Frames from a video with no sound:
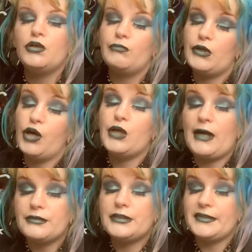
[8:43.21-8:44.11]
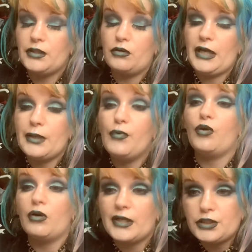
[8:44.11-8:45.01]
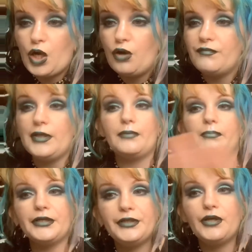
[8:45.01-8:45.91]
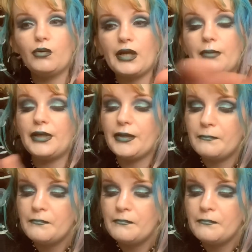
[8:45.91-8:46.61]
we don't go out to dinner anymore because of COVID. But you know what I mean.